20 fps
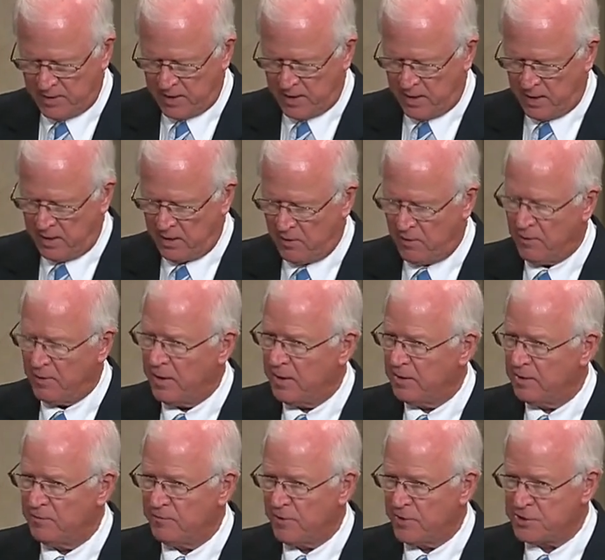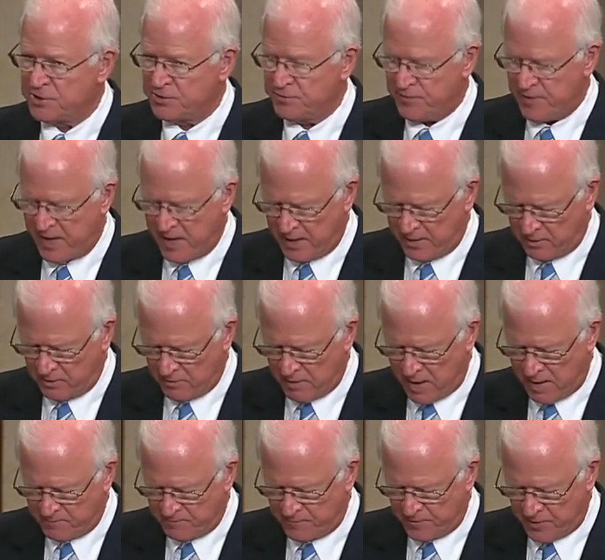day on a diversified
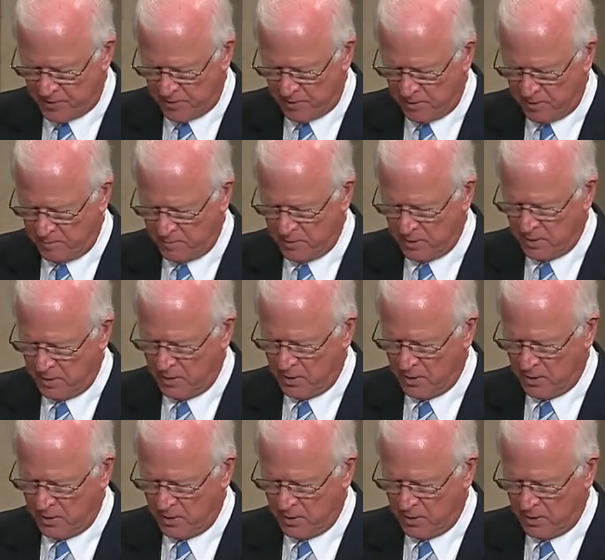crop farm,